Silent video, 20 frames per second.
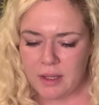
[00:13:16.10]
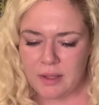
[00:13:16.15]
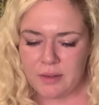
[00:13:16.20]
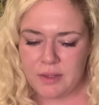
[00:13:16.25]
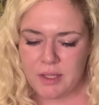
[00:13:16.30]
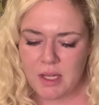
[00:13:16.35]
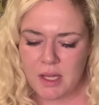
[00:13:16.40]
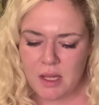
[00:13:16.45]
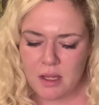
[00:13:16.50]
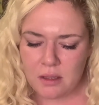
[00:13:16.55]

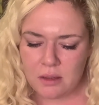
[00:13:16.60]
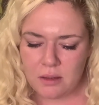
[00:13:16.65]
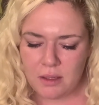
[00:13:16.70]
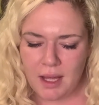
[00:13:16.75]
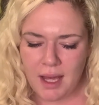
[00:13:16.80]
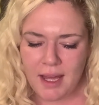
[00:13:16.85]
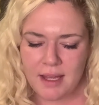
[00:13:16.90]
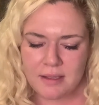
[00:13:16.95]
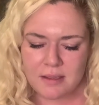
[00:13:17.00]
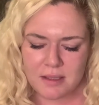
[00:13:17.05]
The
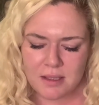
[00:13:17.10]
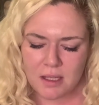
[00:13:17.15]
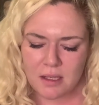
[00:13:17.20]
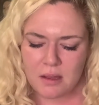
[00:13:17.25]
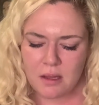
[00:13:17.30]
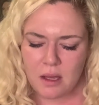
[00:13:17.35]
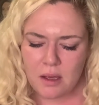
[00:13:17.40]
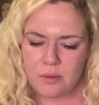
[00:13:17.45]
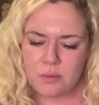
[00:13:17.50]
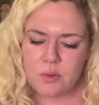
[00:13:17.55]
last thing
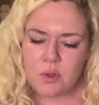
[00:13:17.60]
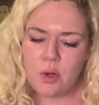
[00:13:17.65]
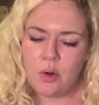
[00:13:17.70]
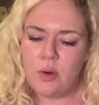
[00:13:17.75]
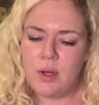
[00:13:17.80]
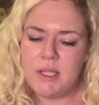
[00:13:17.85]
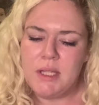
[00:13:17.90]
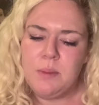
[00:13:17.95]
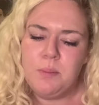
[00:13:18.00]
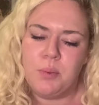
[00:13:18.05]
that I've
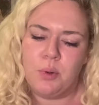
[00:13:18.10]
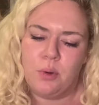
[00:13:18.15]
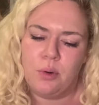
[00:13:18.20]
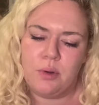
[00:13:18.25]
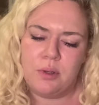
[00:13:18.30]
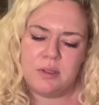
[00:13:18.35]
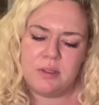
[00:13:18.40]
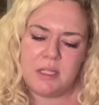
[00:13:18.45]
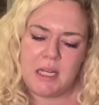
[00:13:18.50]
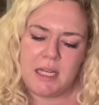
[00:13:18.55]
got in the
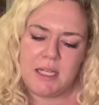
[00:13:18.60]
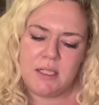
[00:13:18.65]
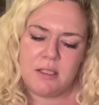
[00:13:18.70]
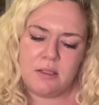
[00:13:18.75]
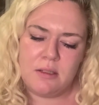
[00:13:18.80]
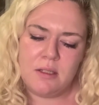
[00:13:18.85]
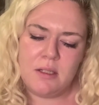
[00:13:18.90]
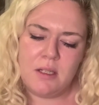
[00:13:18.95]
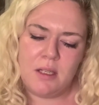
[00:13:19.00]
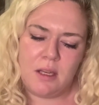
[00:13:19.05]
box, it
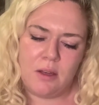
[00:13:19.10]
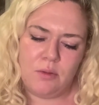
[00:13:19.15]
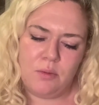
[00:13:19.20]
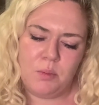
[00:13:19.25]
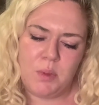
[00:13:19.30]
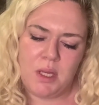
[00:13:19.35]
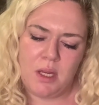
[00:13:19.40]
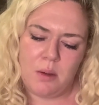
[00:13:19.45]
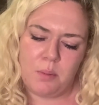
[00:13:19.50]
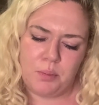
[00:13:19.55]
doesn't give
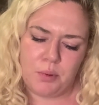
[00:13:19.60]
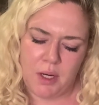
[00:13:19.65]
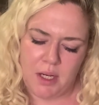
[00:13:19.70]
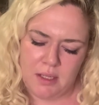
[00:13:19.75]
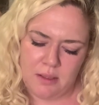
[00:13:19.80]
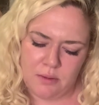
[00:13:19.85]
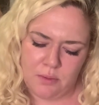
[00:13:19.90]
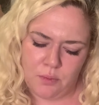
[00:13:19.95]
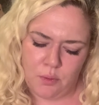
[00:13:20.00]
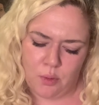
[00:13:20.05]
me a
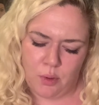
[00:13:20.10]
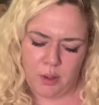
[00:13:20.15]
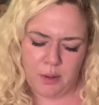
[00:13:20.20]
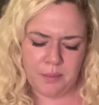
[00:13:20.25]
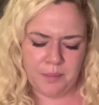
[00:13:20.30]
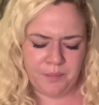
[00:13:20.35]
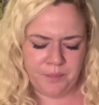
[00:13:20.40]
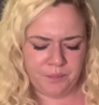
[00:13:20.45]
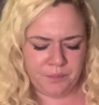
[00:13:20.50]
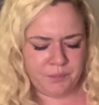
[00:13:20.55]
price for.
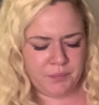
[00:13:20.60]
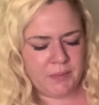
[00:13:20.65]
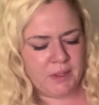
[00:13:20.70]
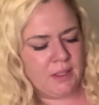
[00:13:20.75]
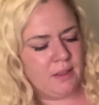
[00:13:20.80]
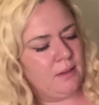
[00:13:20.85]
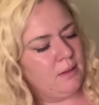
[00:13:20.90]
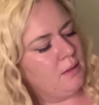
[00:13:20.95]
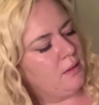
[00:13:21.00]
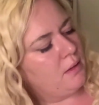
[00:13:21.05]

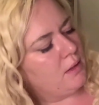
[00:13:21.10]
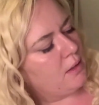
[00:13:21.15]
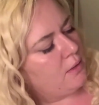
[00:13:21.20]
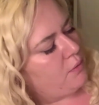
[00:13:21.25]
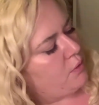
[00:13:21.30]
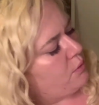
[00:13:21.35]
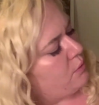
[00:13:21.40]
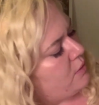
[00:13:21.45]
If you